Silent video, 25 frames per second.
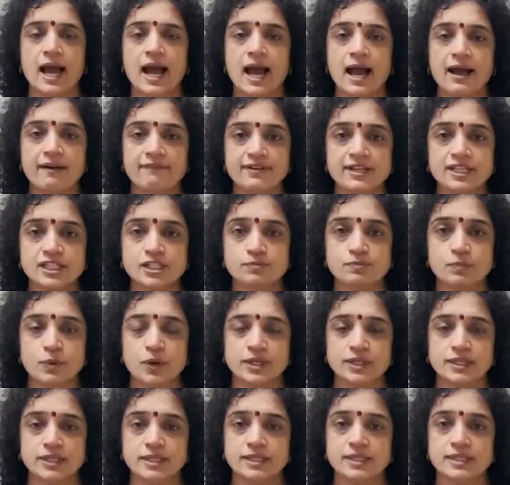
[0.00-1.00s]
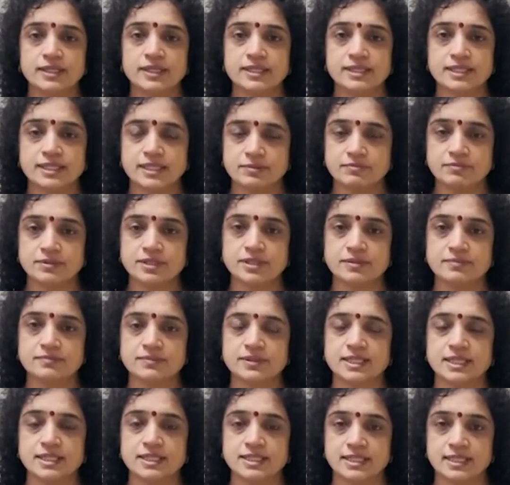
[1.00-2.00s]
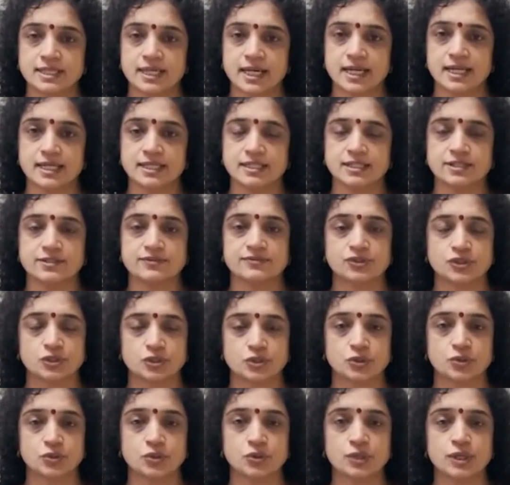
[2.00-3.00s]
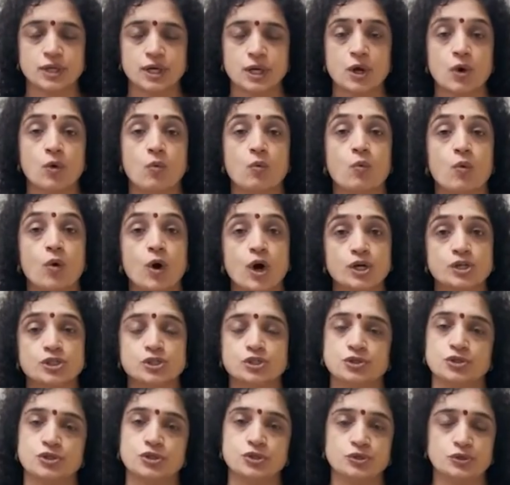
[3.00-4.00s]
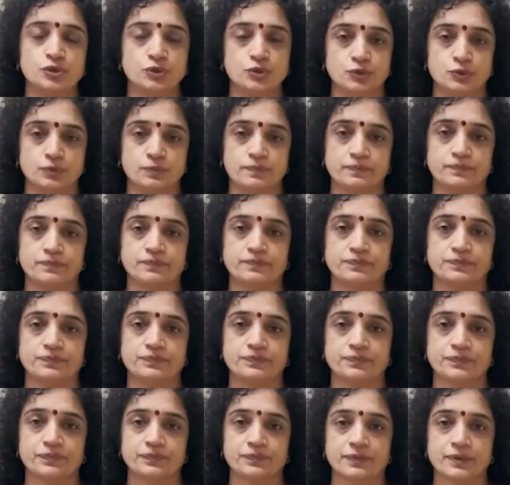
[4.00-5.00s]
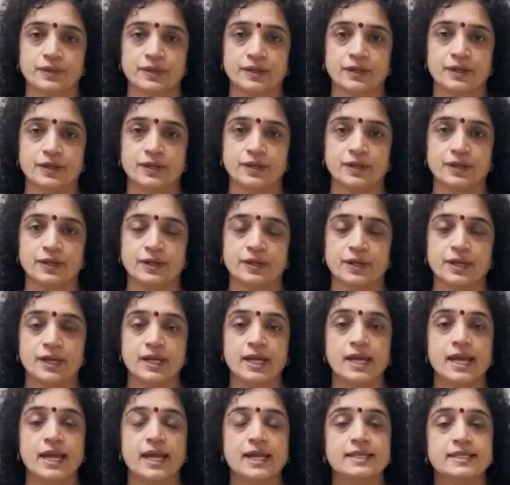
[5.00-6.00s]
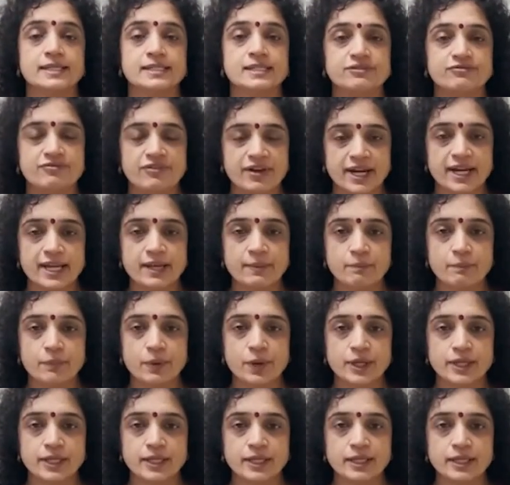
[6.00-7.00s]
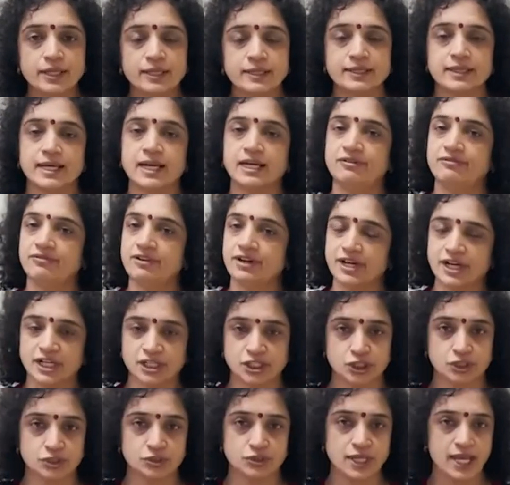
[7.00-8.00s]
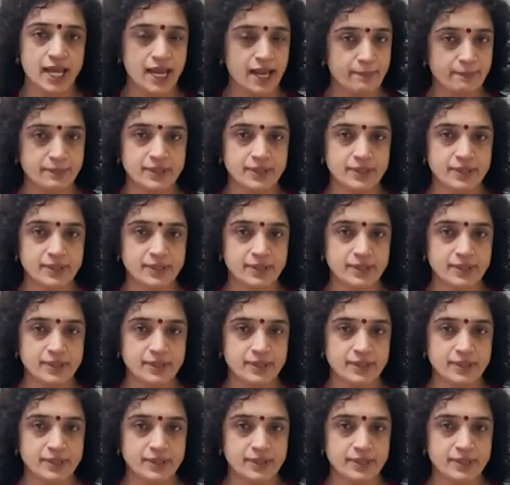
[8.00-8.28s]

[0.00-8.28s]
Having spotted the symptoms and signs of stroke, what should you do? It is very important that we rush to the